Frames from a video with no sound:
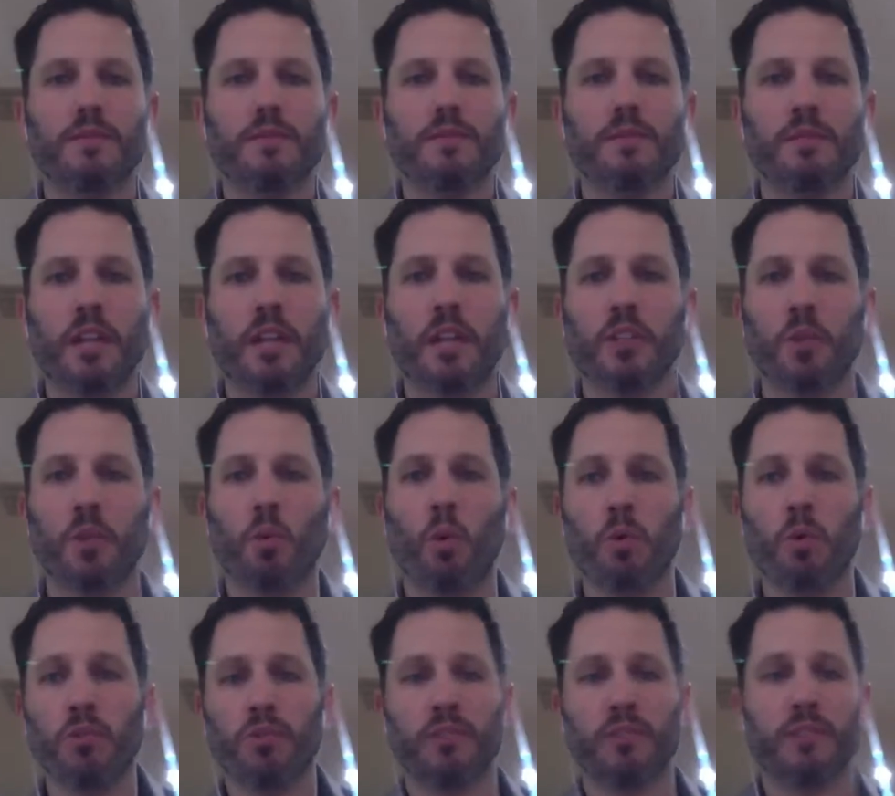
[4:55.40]
Gotcha.
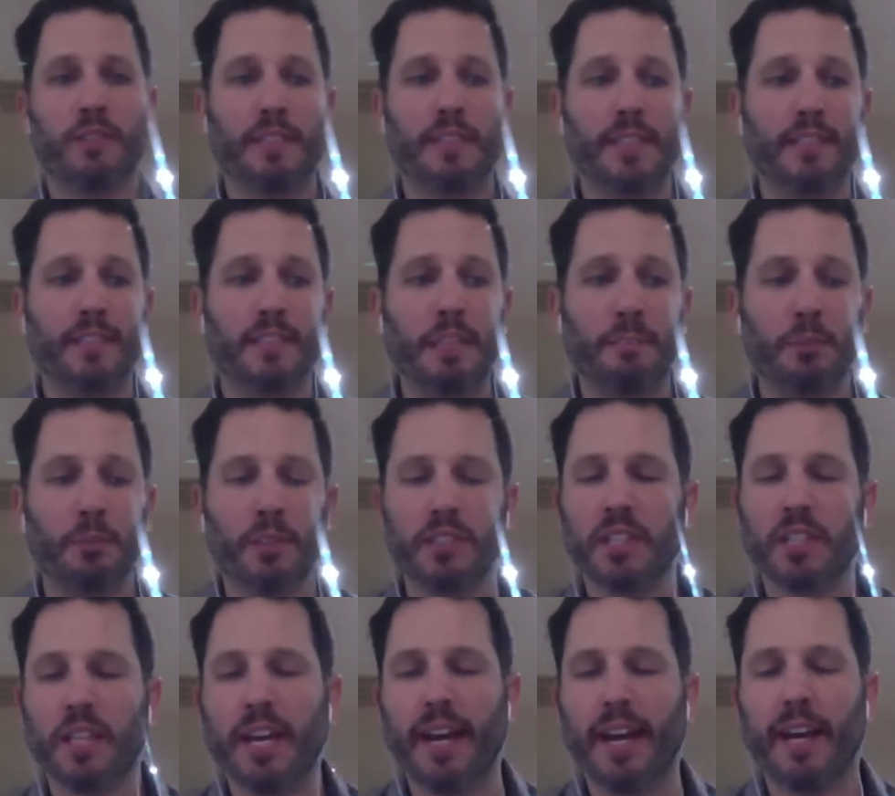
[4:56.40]
We'll dig deeper into
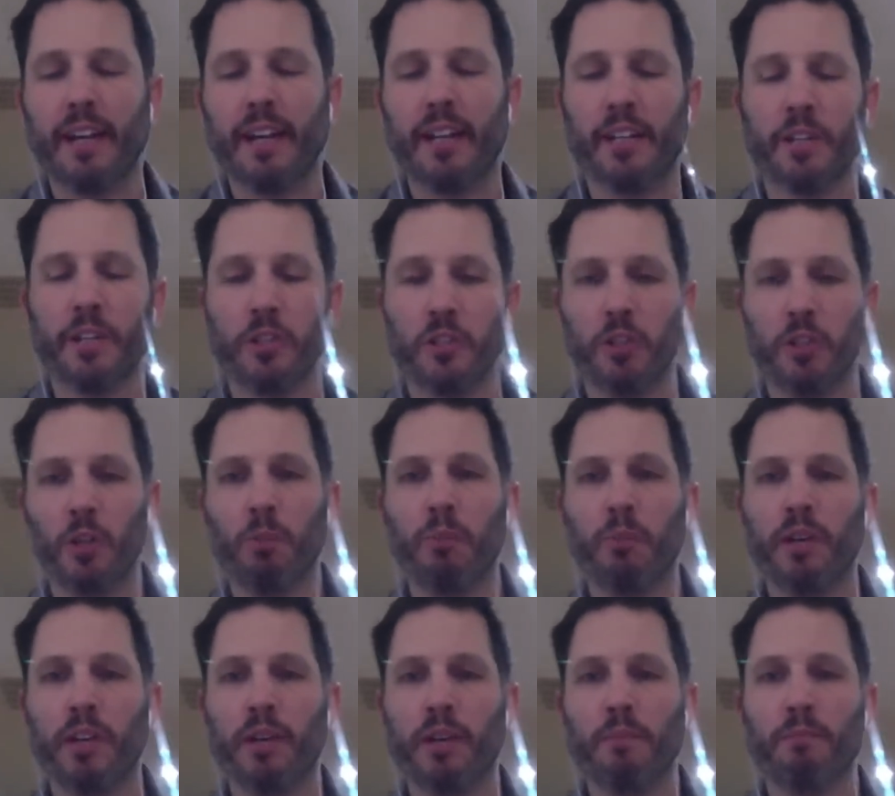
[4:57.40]
that in just a little
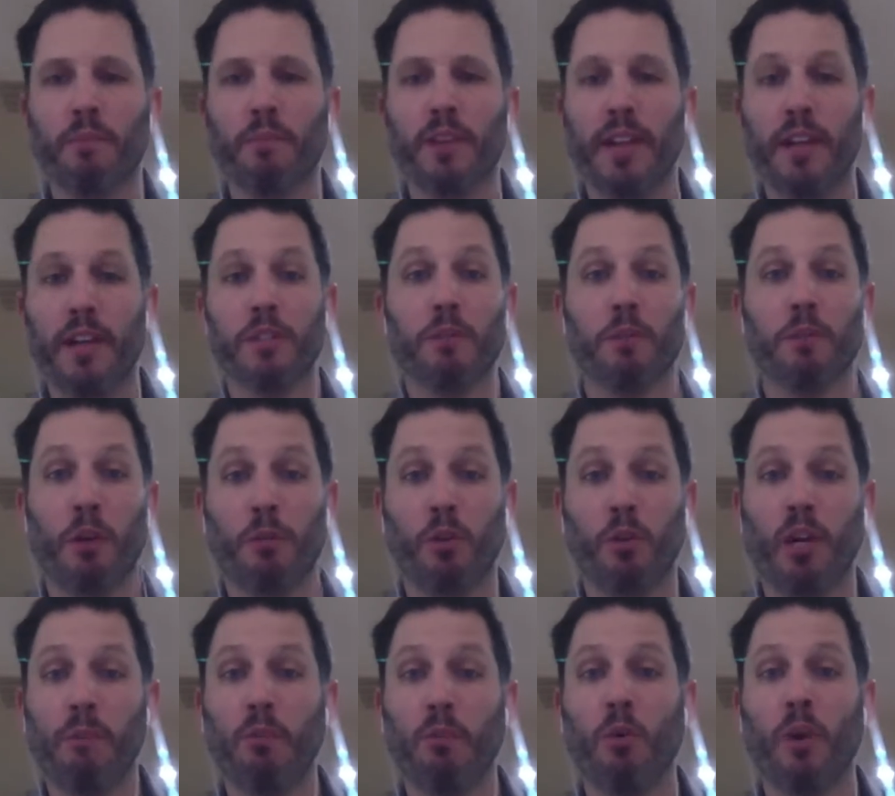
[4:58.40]
bit, but you have a great
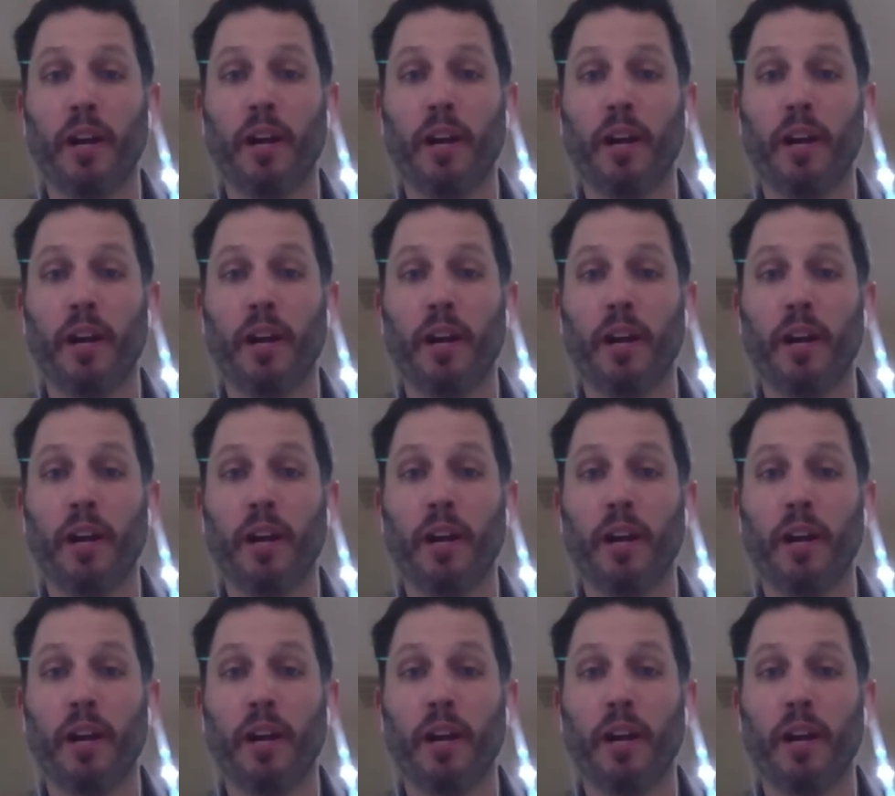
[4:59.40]
point.